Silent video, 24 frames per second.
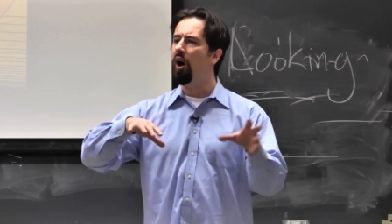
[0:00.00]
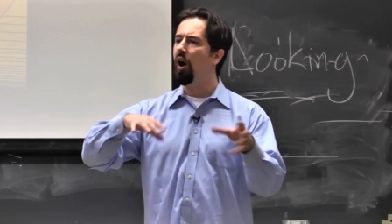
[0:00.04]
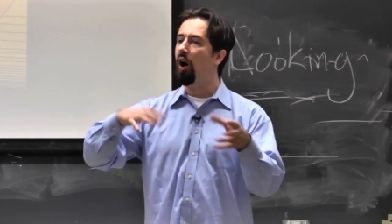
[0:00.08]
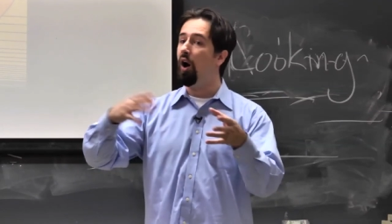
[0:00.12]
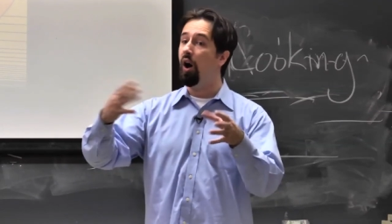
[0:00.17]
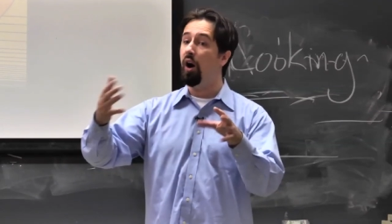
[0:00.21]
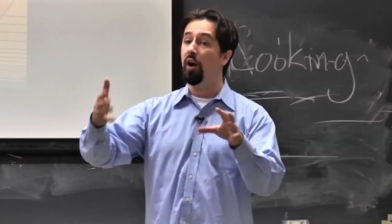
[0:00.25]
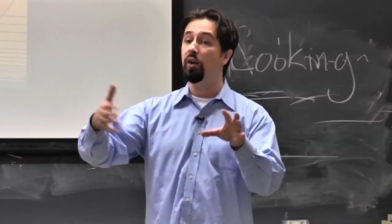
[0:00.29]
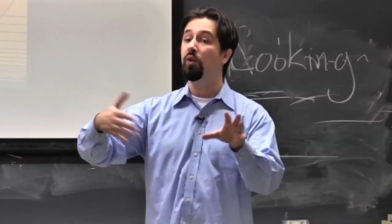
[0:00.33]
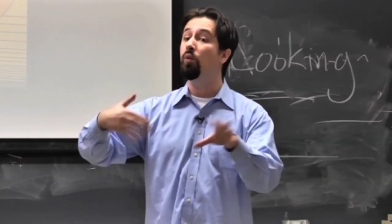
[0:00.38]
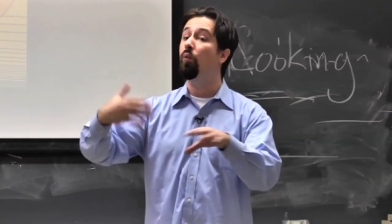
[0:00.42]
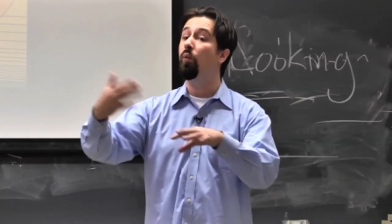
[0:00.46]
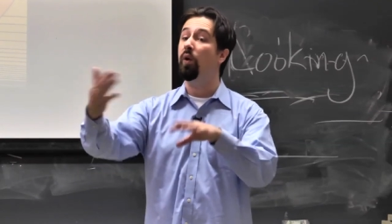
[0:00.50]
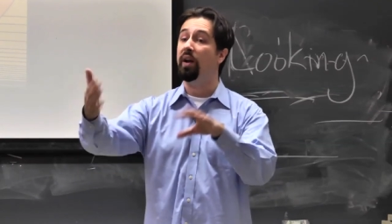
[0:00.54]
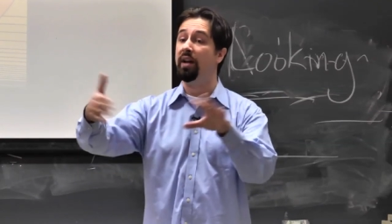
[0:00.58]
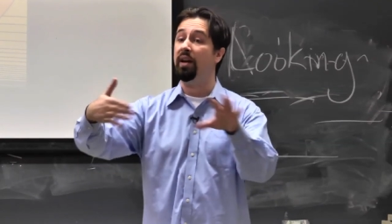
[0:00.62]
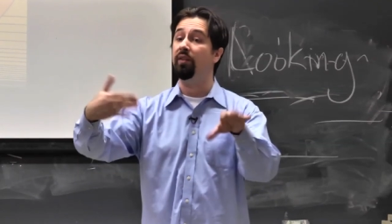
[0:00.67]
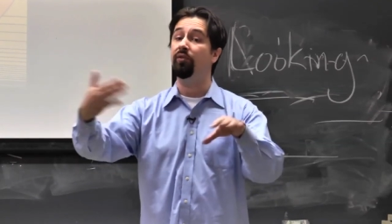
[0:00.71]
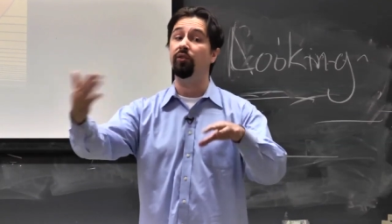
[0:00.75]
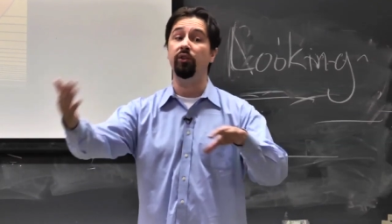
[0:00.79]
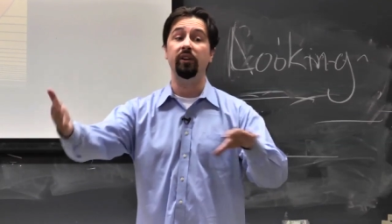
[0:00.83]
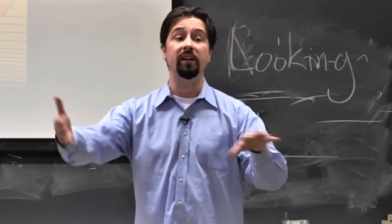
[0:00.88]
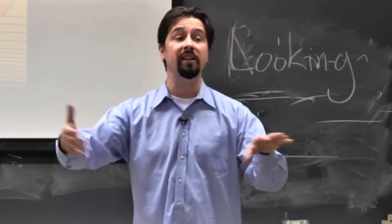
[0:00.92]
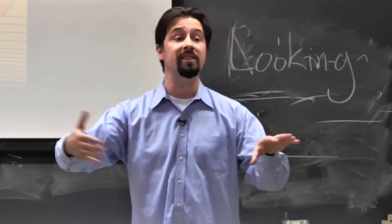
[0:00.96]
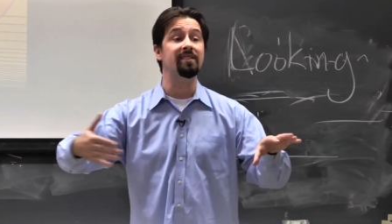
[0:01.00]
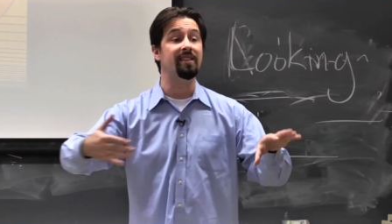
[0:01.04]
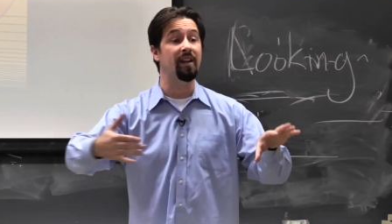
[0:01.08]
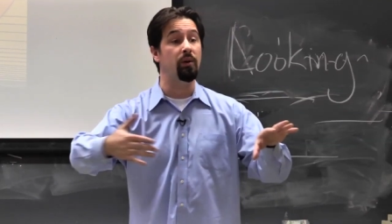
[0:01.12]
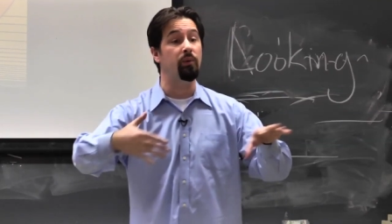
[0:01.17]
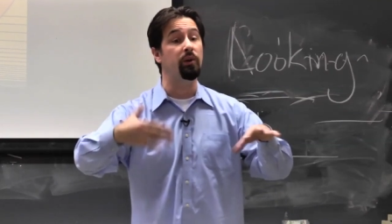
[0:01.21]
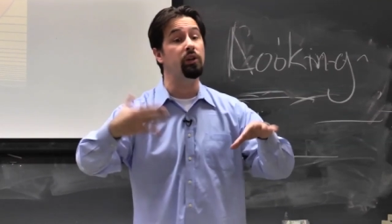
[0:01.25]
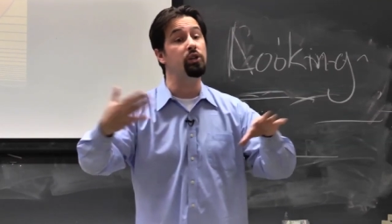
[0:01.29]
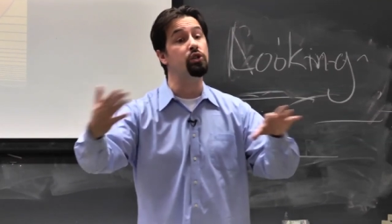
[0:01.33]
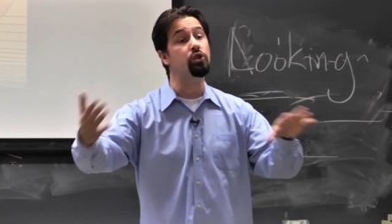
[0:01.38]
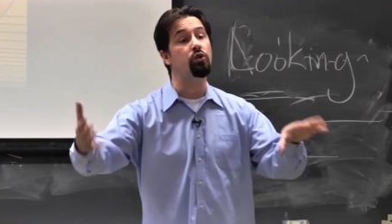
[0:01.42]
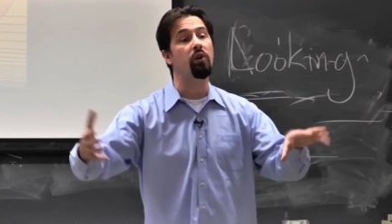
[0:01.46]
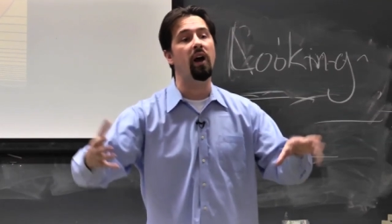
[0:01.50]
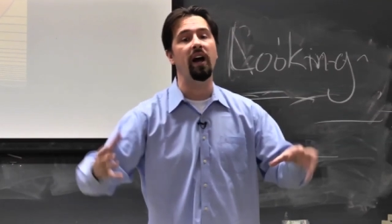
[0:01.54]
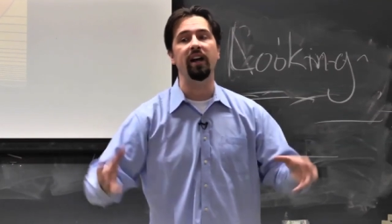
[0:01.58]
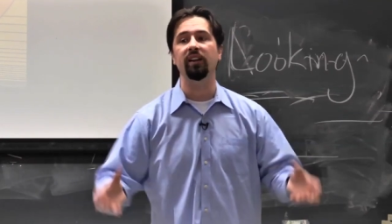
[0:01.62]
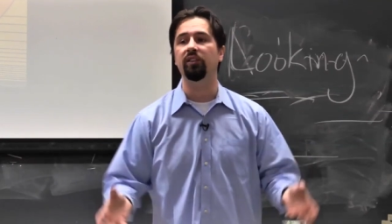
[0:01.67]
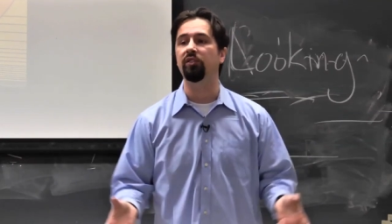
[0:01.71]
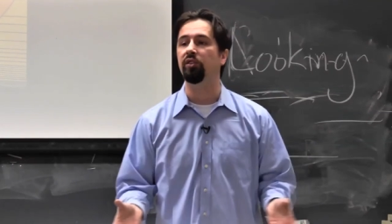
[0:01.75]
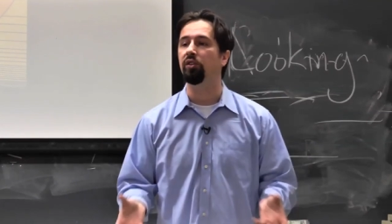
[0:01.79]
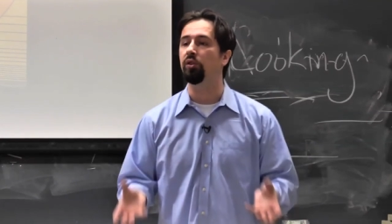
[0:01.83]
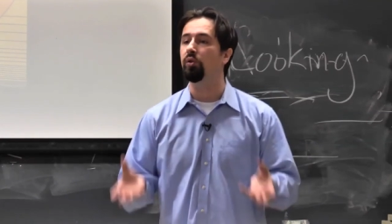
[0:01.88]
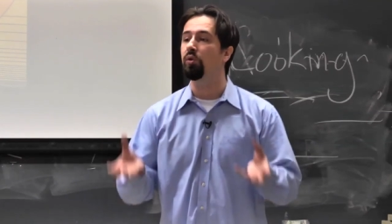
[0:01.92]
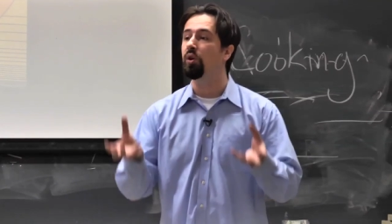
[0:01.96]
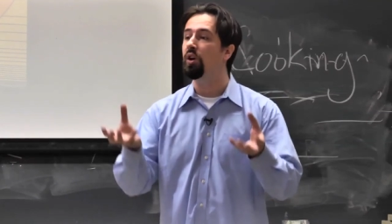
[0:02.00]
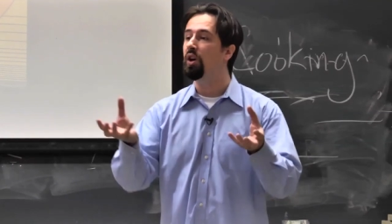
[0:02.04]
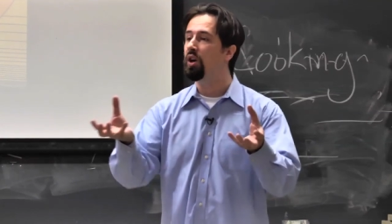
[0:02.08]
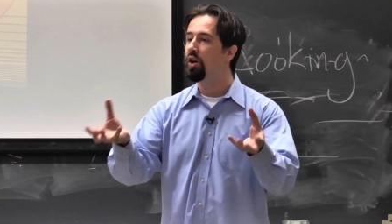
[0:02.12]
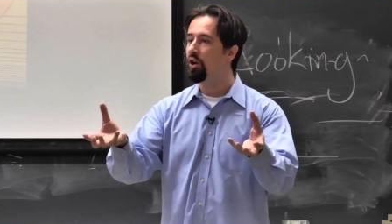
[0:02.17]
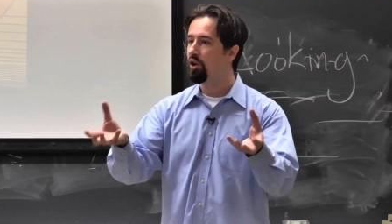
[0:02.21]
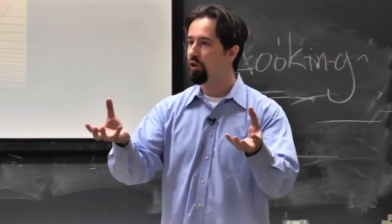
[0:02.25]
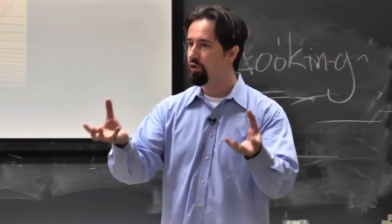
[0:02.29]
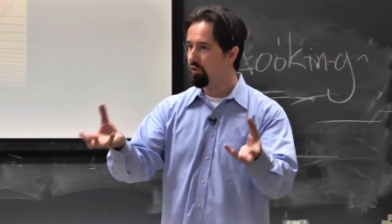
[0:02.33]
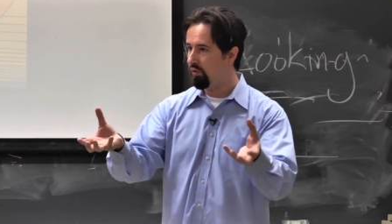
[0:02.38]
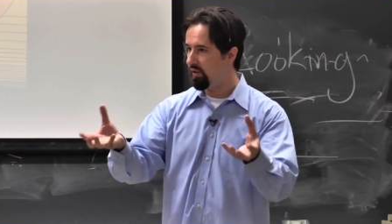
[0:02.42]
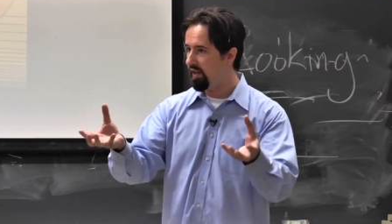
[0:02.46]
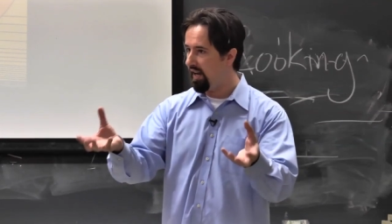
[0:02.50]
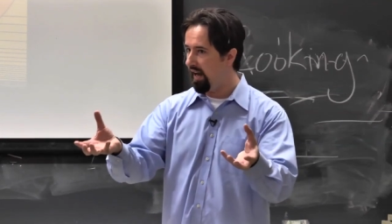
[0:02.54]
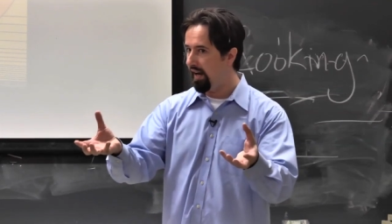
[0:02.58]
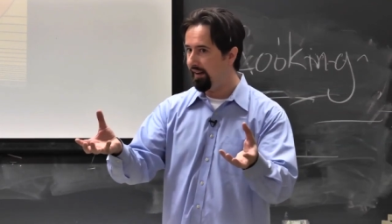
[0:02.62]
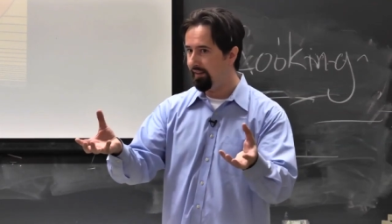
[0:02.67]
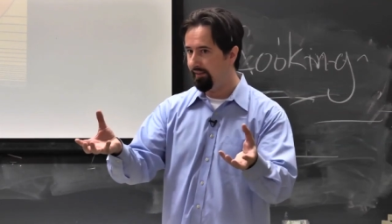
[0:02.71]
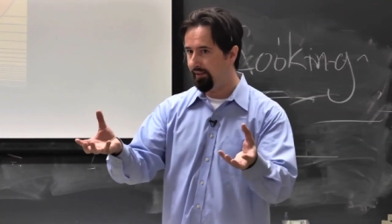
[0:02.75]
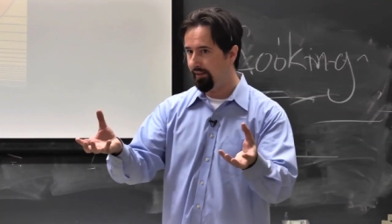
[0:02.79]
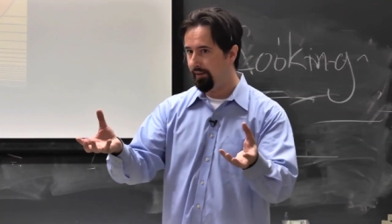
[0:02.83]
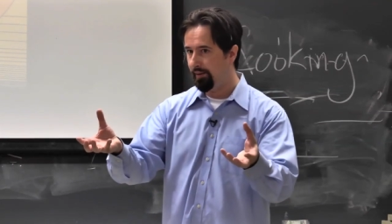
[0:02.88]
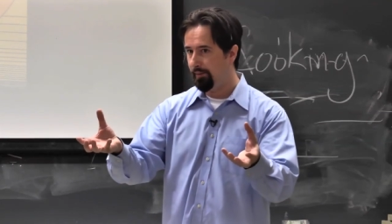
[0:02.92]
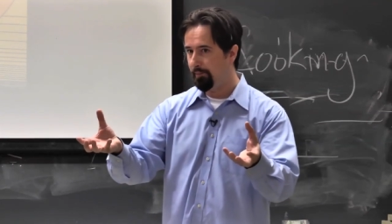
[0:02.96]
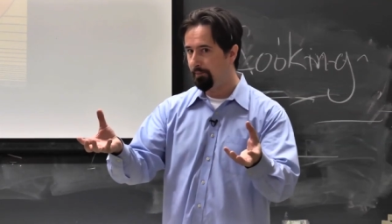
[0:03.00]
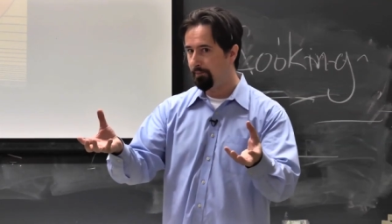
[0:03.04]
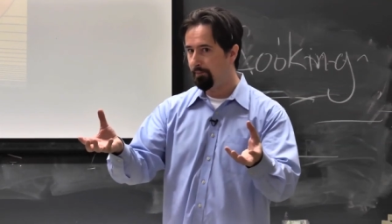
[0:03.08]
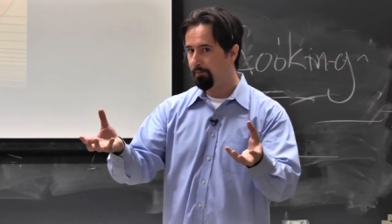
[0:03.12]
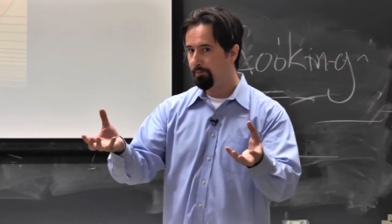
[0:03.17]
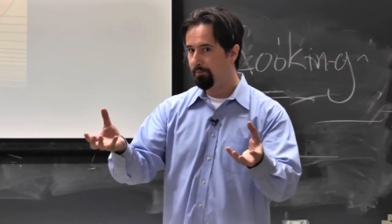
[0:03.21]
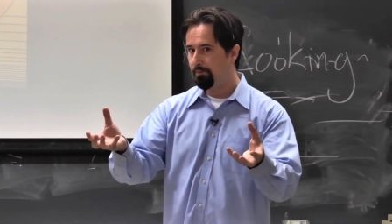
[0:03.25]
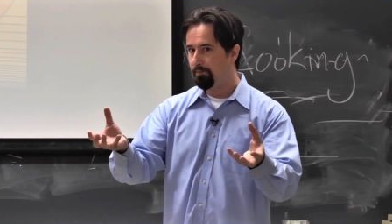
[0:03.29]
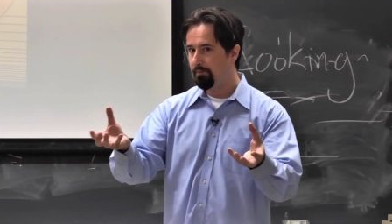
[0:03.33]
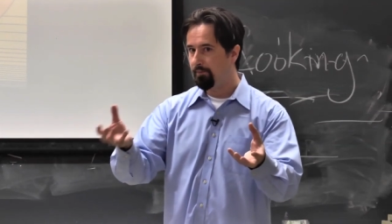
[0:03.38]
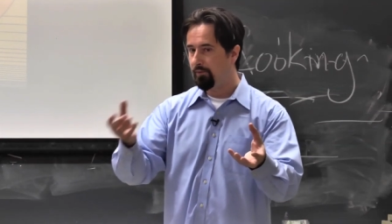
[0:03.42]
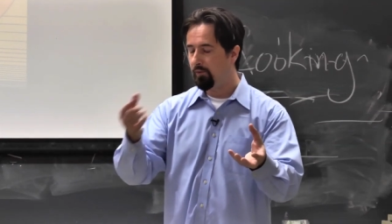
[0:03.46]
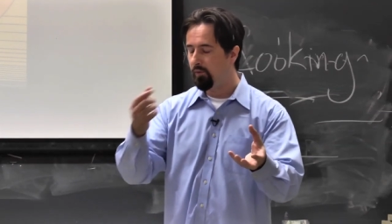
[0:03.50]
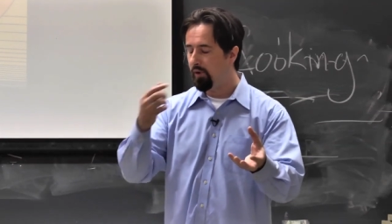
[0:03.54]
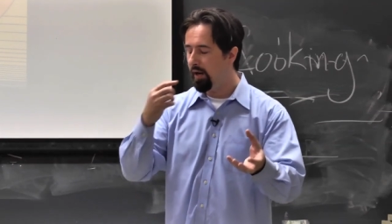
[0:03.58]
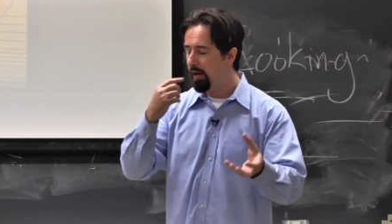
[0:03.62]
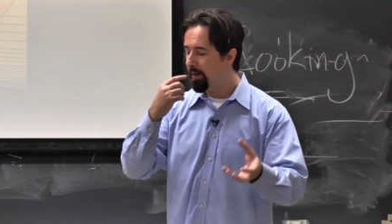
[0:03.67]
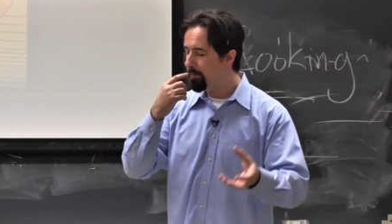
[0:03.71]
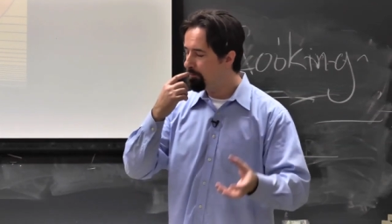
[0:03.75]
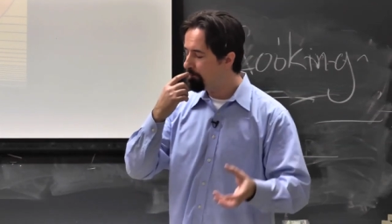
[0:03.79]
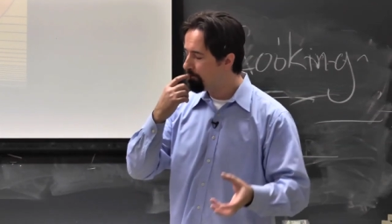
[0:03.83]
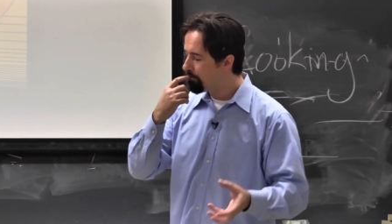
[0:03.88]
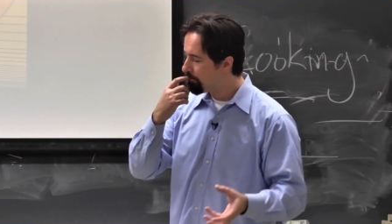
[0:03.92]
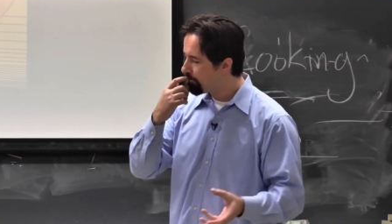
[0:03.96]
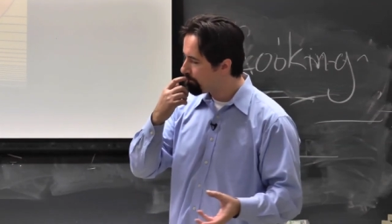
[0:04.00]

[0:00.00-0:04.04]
on whatever it is that we're trying to create, right?